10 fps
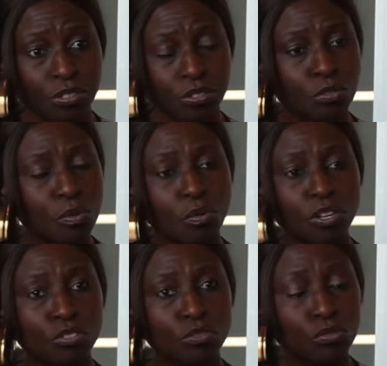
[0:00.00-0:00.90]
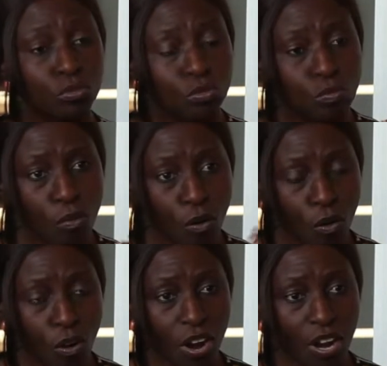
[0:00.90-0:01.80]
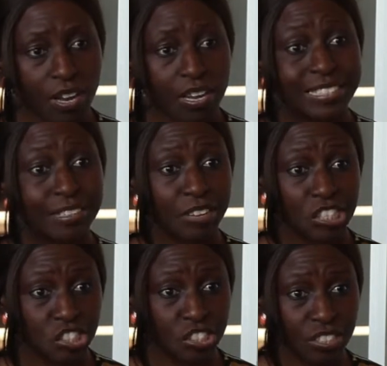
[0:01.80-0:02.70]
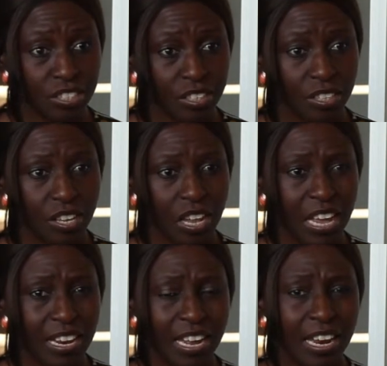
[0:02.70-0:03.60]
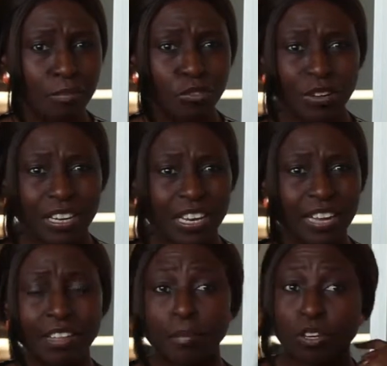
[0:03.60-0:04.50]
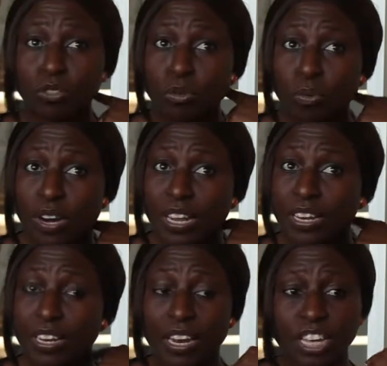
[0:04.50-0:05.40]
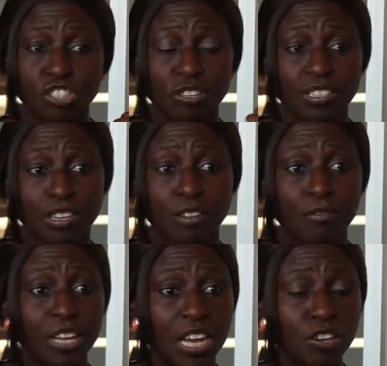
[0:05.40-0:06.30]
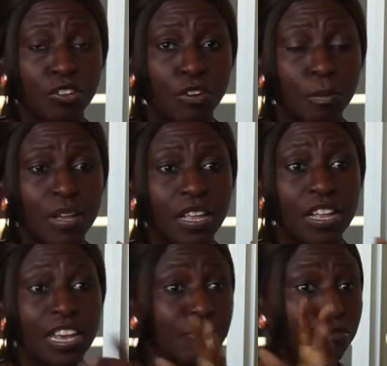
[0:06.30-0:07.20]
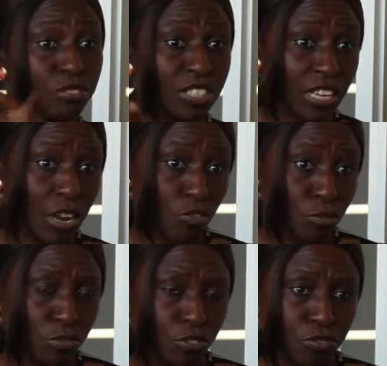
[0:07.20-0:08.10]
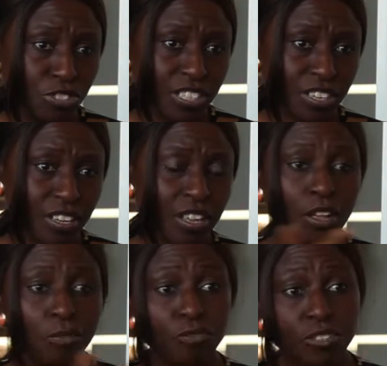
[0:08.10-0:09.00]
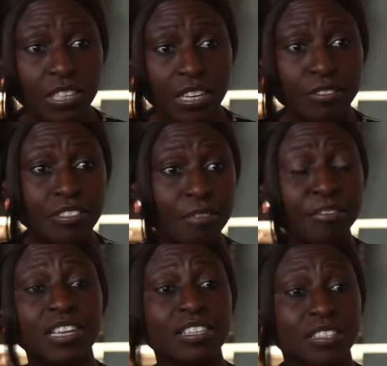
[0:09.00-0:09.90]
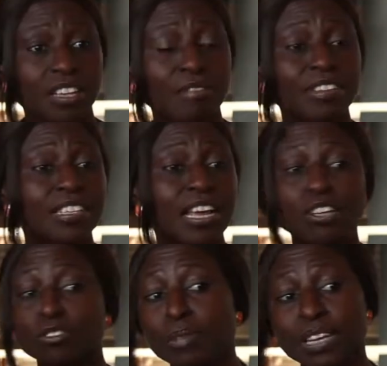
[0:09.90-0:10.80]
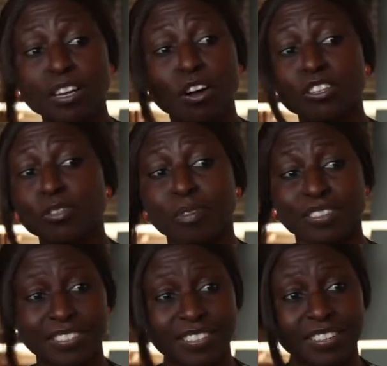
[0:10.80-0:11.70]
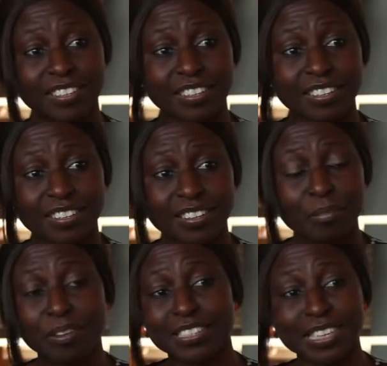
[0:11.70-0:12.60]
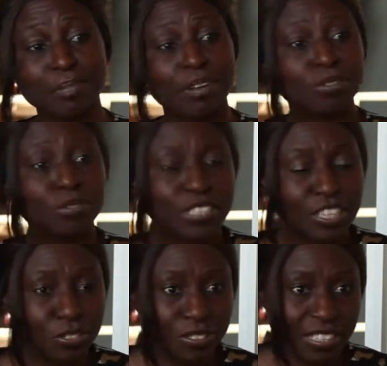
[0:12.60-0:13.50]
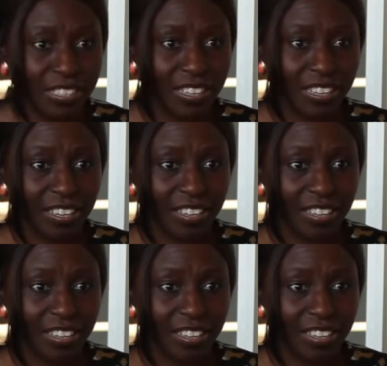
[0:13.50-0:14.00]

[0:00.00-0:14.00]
So we want to do more interventions. And I'm talking like that because we work in Nigeria, South Africa, and Europe. In Worcester, now we've moved to Worcester. Worcester, the traffickers have decided to make it a hotspot because Cape Town is too saturated.